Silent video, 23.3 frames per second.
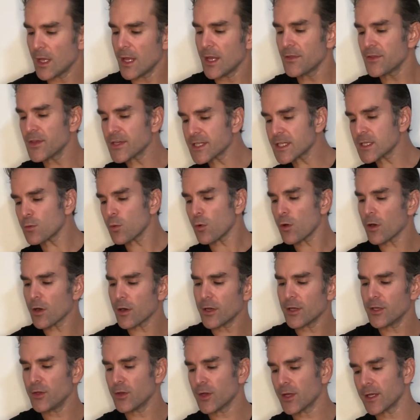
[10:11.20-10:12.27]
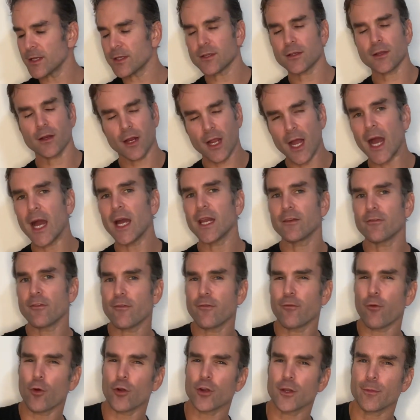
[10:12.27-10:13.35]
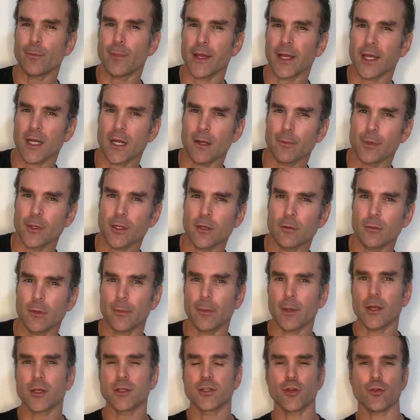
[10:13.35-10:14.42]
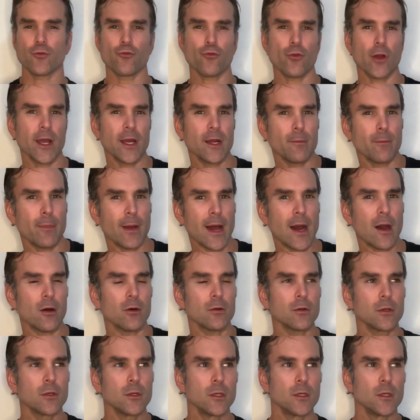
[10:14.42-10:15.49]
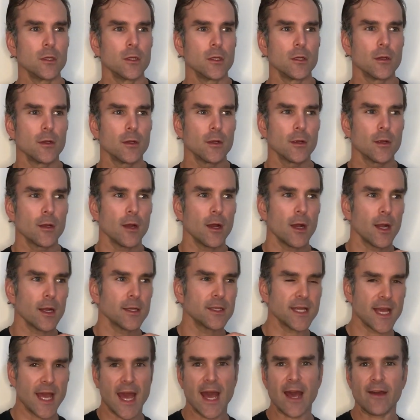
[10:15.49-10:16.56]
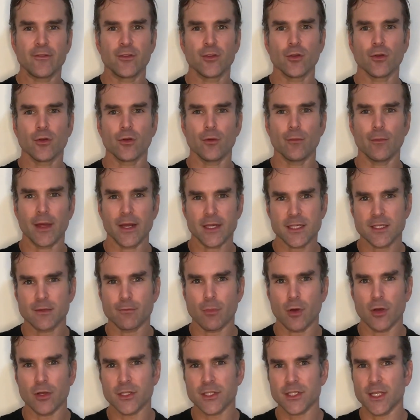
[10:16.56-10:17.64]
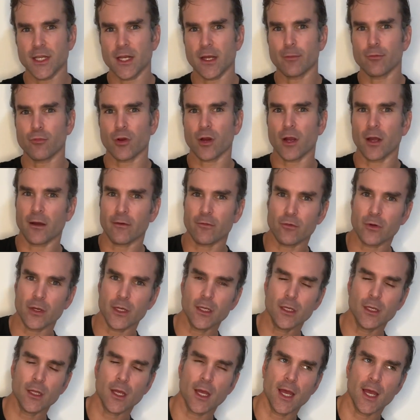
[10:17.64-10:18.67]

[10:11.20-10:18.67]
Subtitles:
This is where you can kind of afford to pick it up a little bit because you're right about to have your medicine ball sit up recovery.